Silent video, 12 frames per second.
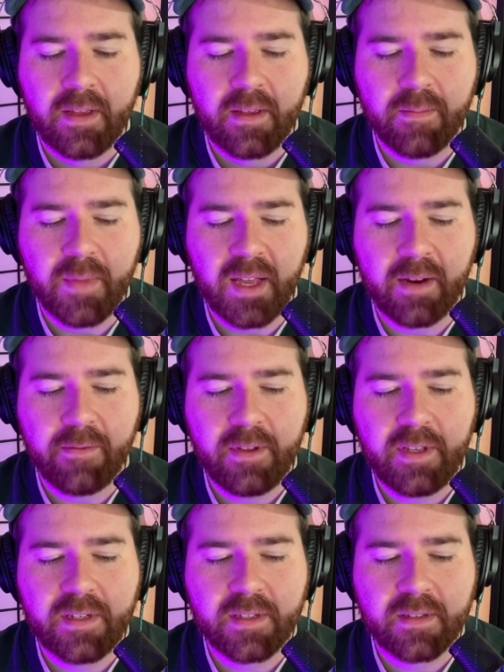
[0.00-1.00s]
man, I
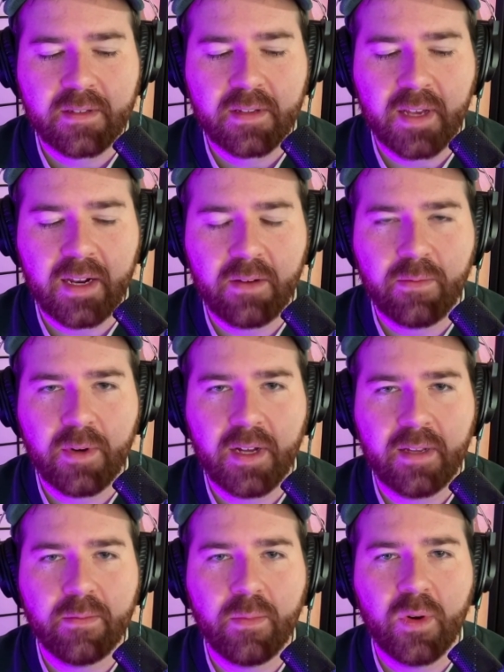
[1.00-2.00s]
really just kind of
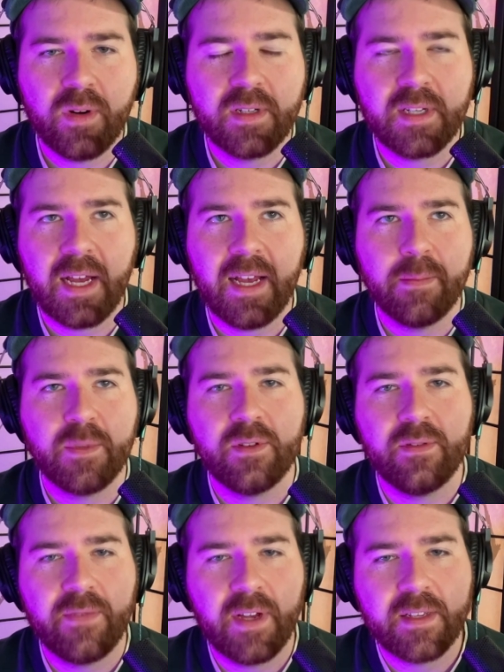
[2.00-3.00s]
want more time to
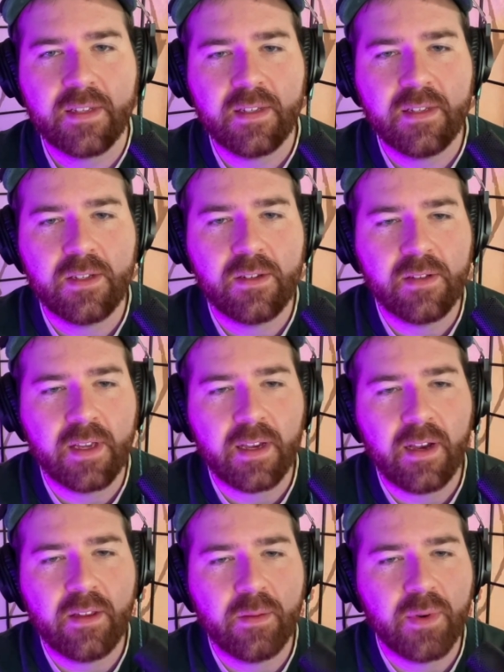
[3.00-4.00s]
invest into like
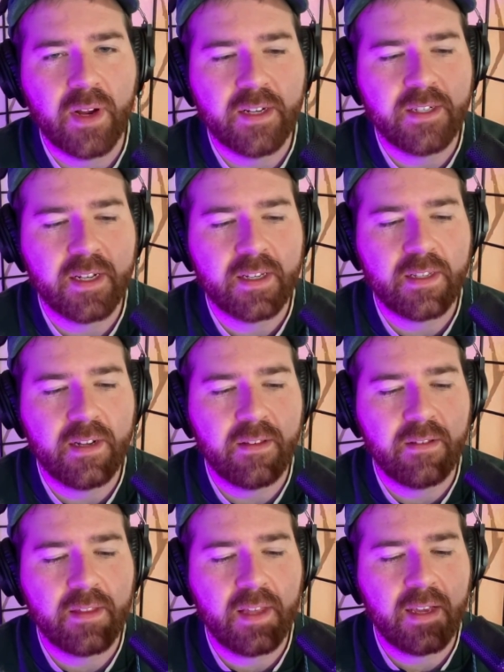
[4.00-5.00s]
other projects and
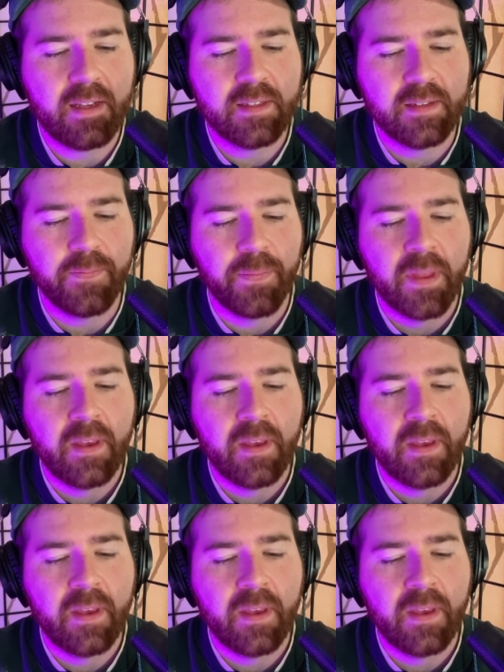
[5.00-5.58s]
other things and